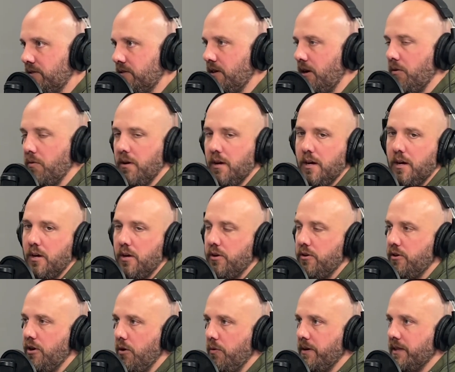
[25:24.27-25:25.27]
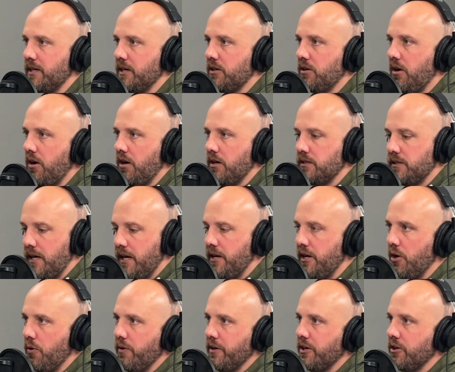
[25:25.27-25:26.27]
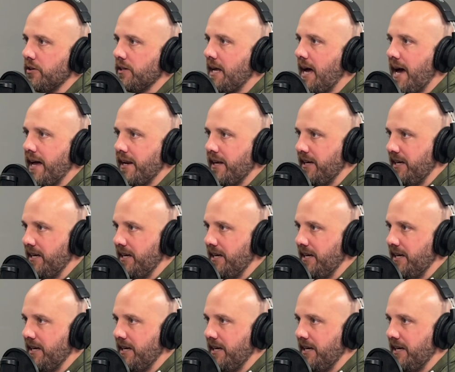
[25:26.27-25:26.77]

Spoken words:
So knowing the cost and knowing your data